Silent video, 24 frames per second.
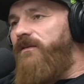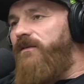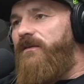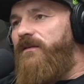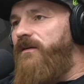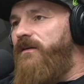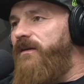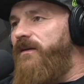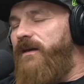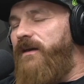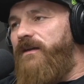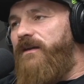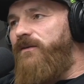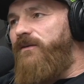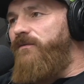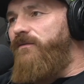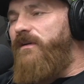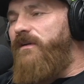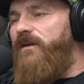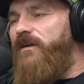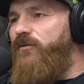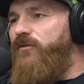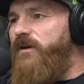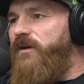again, you've
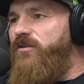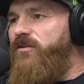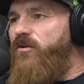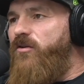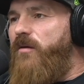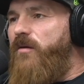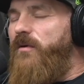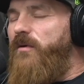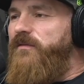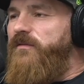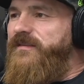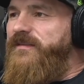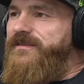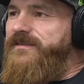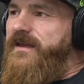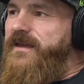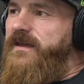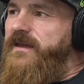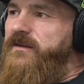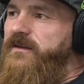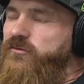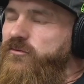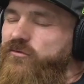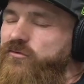done a great job of
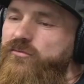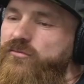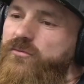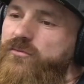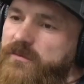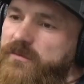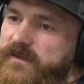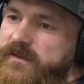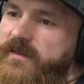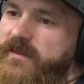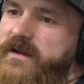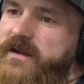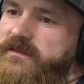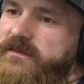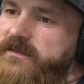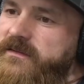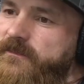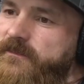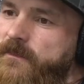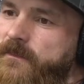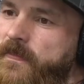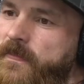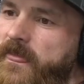staying true to that.